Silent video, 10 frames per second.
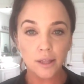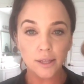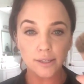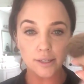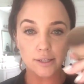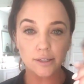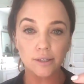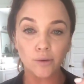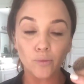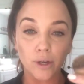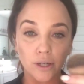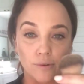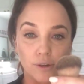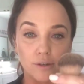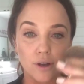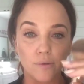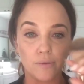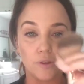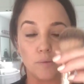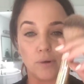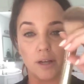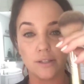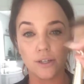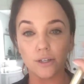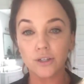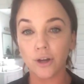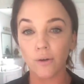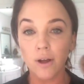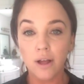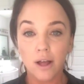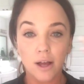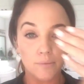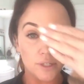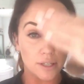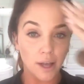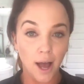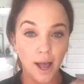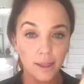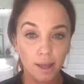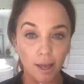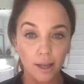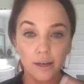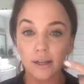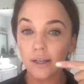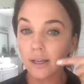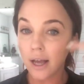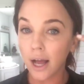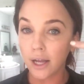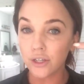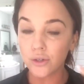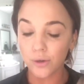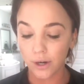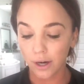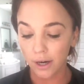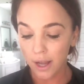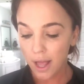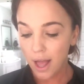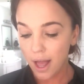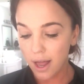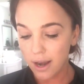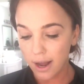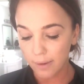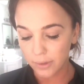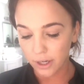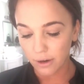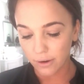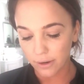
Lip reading: this is when you would go in with the bronzer. So we did the highlight, contour, and now I'm gonna go